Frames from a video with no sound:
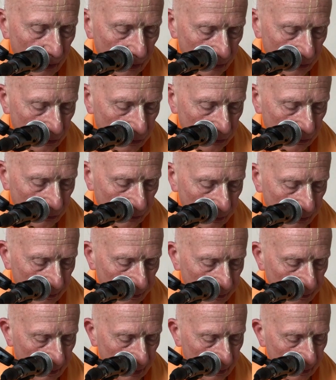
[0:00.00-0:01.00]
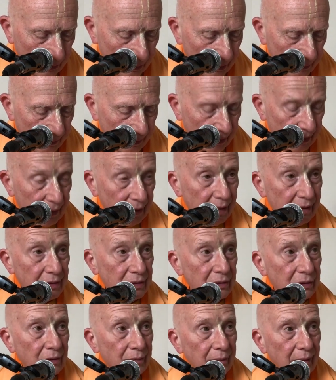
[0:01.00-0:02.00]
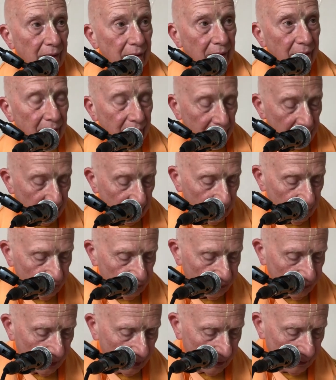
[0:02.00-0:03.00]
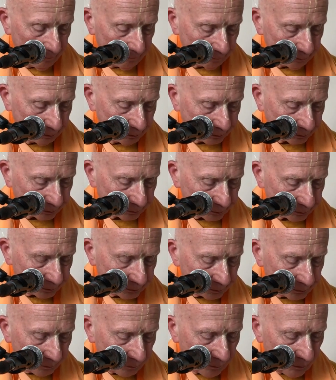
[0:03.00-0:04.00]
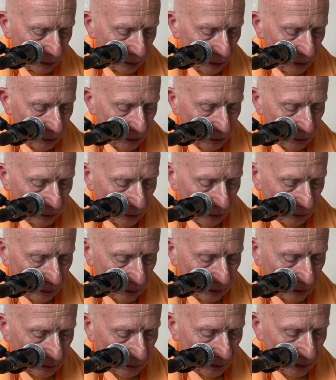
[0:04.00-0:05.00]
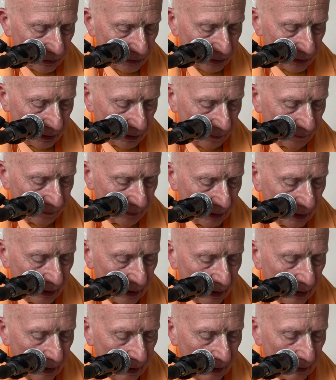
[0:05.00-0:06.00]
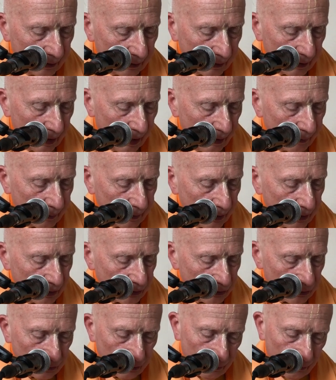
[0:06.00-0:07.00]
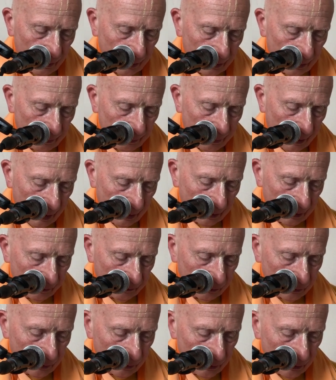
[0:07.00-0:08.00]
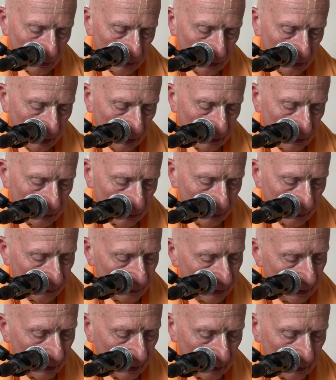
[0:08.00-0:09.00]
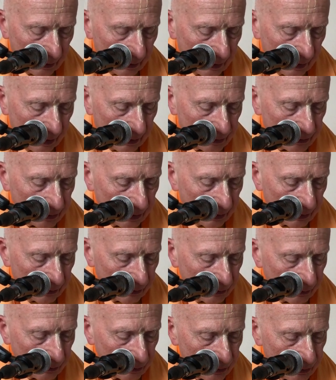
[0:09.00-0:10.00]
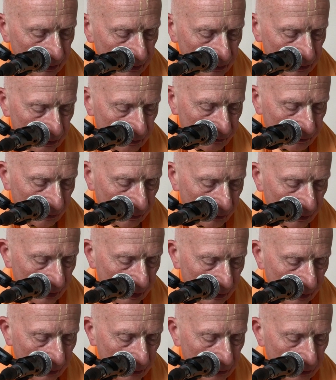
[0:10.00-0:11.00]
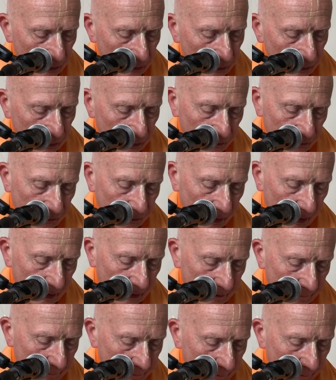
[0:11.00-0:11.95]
Arjuna, merely be an instrument in the fight. Lord Krishna had the competence to win the battle of Kurukshetra, but nonetheless he induced his devotee Arjuna to fight